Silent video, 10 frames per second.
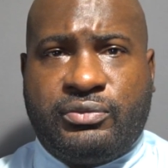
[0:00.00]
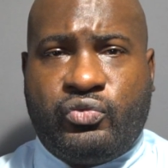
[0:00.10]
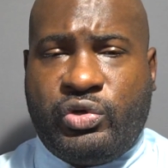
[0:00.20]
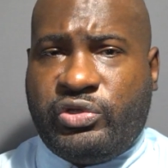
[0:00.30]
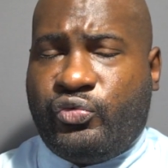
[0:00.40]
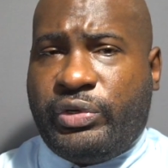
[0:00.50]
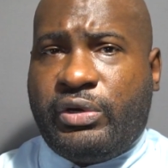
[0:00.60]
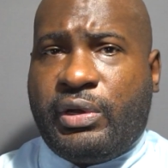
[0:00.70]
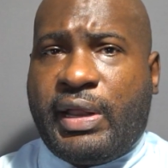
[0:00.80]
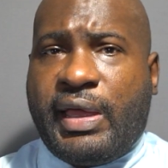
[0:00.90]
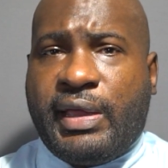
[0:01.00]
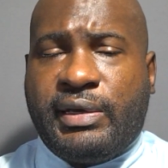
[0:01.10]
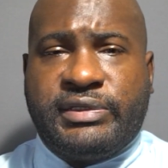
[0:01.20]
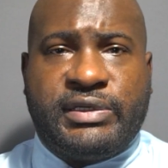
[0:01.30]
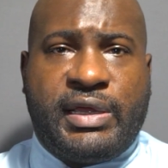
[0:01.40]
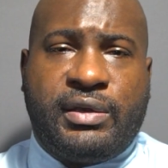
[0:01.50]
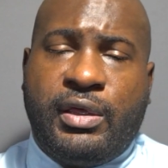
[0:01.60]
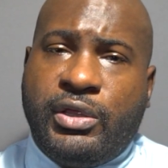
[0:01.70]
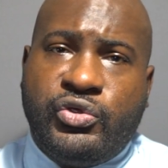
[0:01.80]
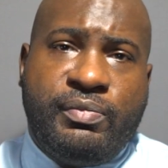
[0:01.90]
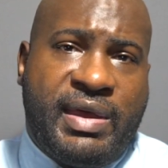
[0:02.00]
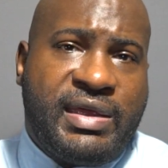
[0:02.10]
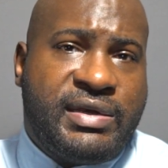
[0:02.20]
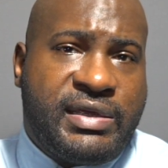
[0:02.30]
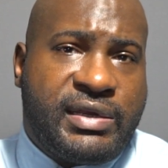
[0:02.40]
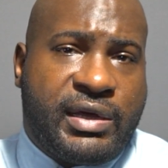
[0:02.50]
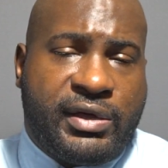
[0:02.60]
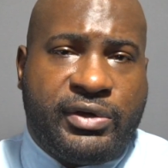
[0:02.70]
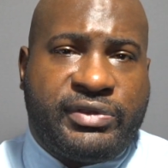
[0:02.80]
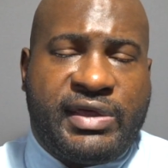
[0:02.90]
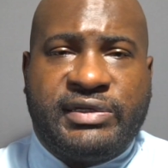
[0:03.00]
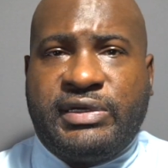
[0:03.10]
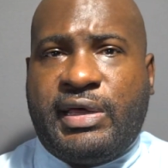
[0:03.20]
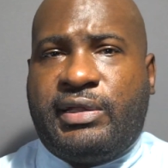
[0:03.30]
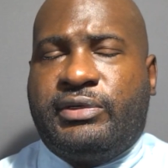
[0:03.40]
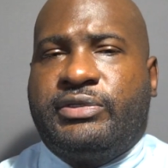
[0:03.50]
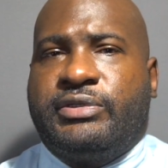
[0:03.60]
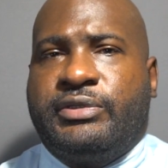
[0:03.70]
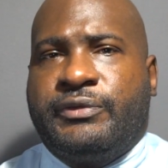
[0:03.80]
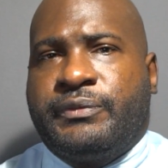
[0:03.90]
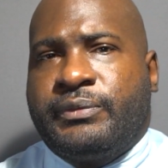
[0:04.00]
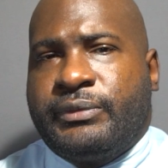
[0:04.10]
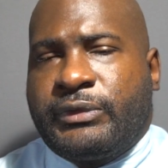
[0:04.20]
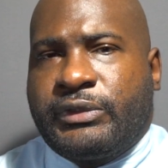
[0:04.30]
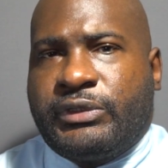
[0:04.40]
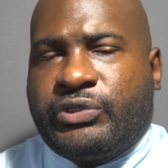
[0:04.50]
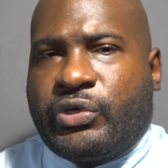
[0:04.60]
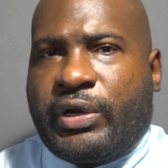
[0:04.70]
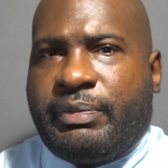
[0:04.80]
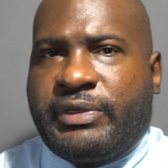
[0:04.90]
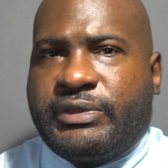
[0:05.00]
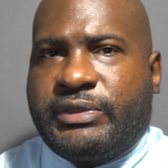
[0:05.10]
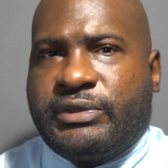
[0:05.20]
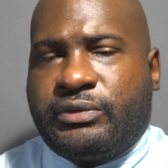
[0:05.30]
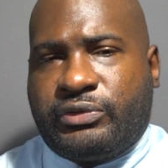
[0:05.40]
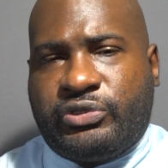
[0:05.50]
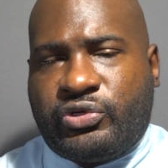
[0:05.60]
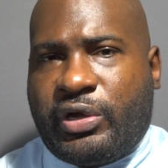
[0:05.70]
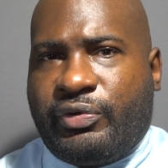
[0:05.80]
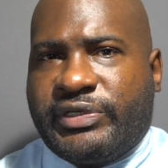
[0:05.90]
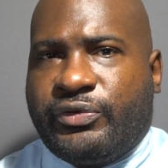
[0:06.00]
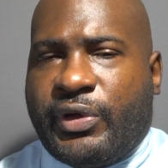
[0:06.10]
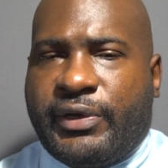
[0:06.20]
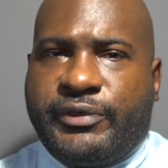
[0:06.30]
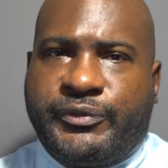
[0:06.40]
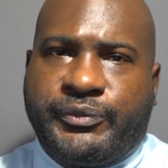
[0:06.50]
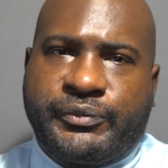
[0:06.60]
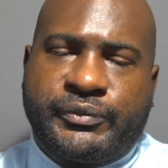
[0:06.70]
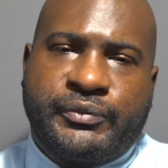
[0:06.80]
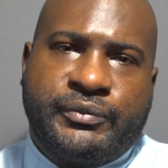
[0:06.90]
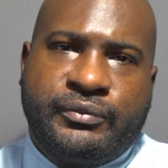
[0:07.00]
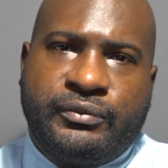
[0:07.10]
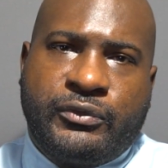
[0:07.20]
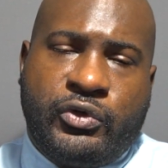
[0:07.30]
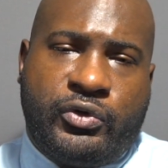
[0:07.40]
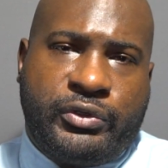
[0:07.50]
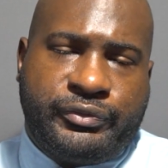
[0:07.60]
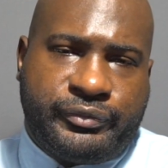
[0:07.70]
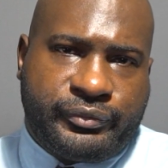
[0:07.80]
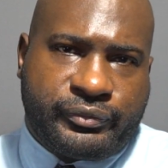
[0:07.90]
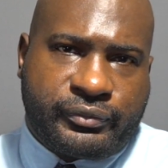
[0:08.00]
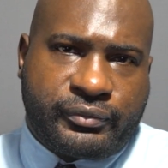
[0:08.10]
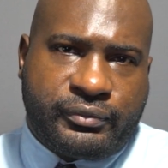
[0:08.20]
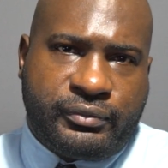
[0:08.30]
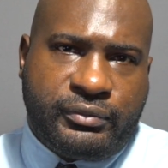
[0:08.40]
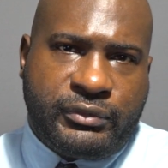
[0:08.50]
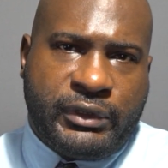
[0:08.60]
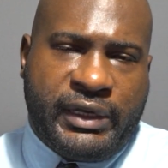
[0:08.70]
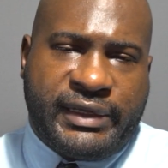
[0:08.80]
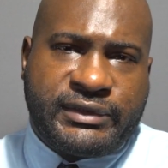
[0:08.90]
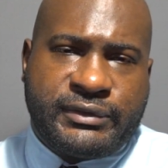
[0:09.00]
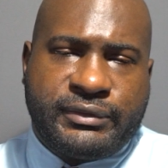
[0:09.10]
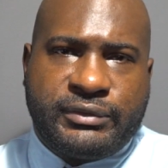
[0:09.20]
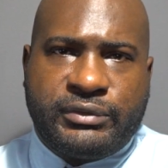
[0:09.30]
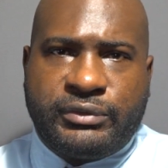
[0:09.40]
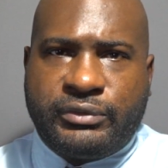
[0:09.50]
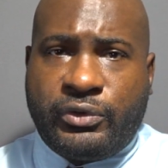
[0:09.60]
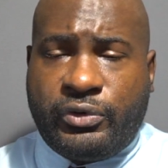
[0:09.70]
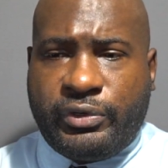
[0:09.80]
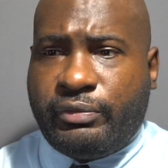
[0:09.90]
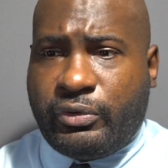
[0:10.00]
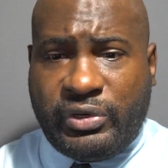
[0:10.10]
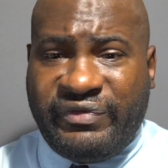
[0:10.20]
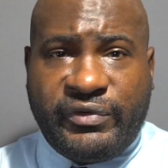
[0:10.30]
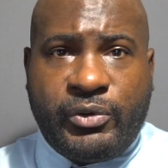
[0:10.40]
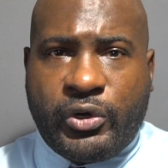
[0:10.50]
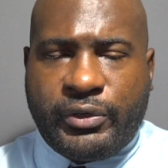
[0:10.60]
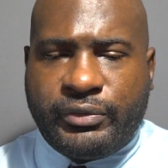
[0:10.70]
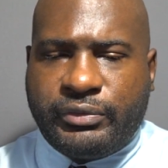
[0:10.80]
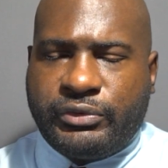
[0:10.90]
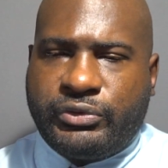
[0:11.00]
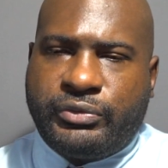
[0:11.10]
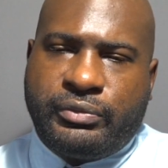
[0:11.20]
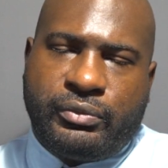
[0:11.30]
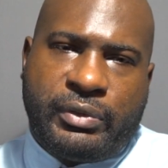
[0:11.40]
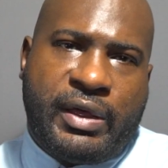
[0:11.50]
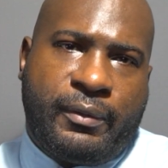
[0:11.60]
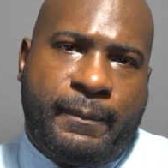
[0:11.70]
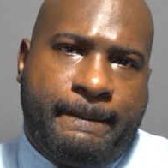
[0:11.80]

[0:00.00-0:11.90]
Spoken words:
what you read online is that you may need $100,000 to start a business, to start a restaurant, or less, or even more. Now,